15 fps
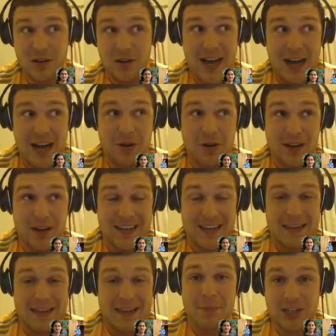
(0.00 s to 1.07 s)
how it can
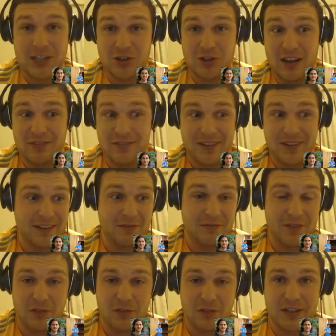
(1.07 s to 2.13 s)
impact your life and getting
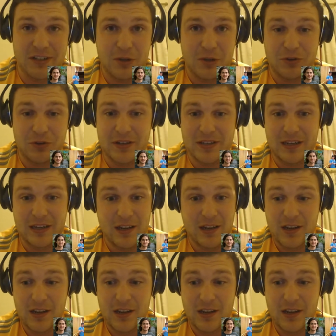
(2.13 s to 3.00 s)
involved in a community